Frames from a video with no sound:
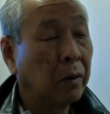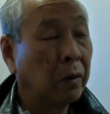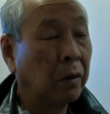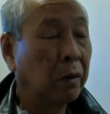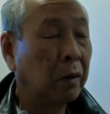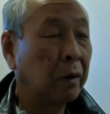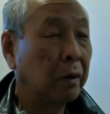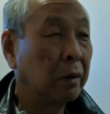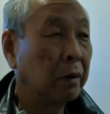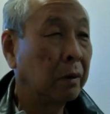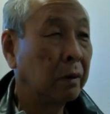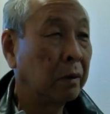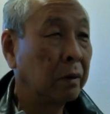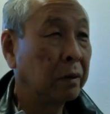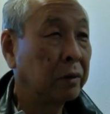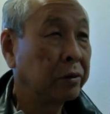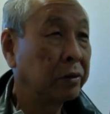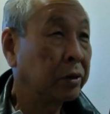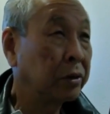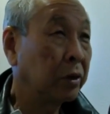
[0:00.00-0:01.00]
Oh,
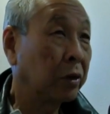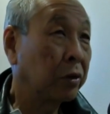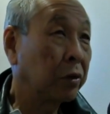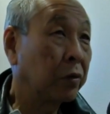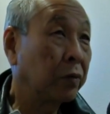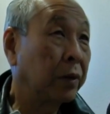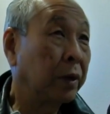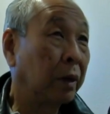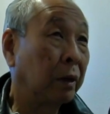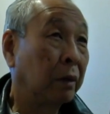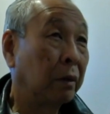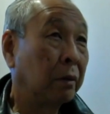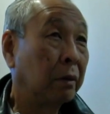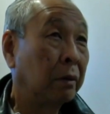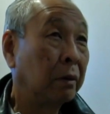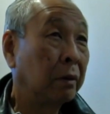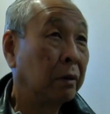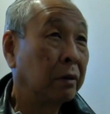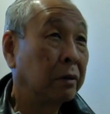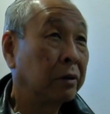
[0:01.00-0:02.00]
such a thrill.
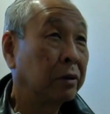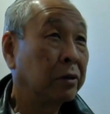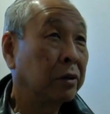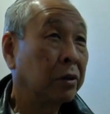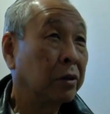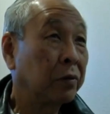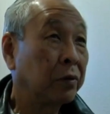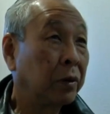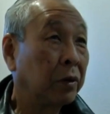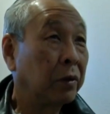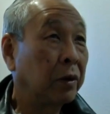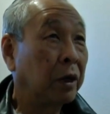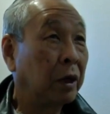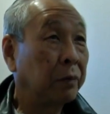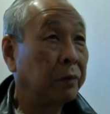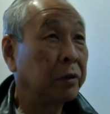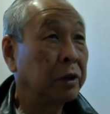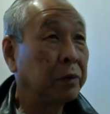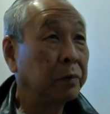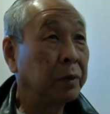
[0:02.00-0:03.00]
Such a thrill to
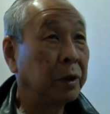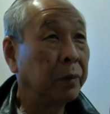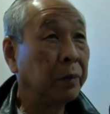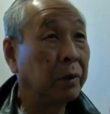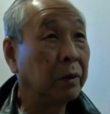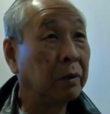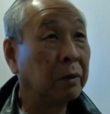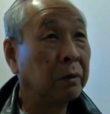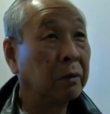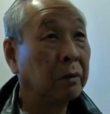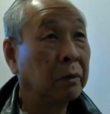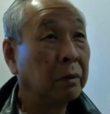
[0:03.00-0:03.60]
help these people.